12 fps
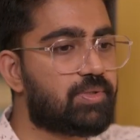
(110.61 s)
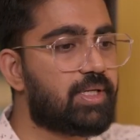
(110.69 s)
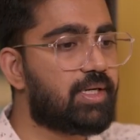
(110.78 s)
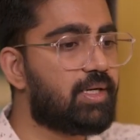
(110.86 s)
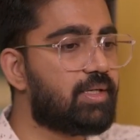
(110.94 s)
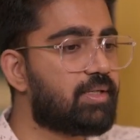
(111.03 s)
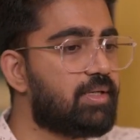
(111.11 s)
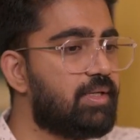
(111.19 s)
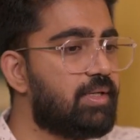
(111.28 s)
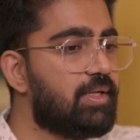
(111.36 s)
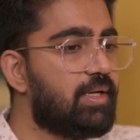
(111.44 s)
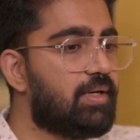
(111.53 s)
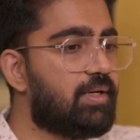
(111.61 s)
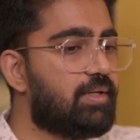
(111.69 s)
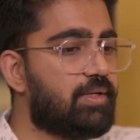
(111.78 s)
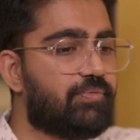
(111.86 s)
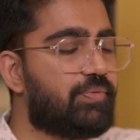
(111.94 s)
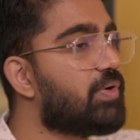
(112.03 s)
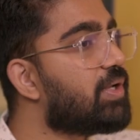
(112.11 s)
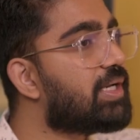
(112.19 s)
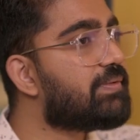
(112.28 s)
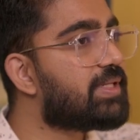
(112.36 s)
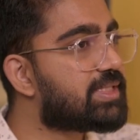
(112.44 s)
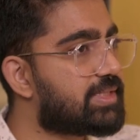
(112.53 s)
So there are fuel
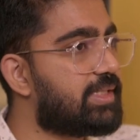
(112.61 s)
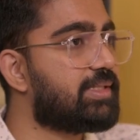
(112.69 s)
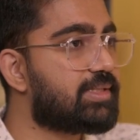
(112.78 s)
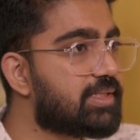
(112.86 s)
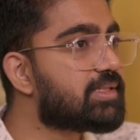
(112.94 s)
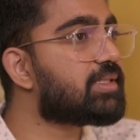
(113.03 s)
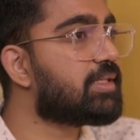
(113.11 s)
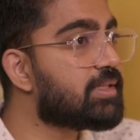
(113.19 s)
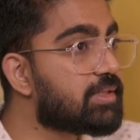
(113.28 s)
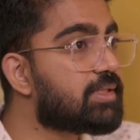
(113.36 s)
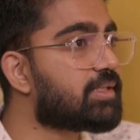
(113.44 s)
level sensors in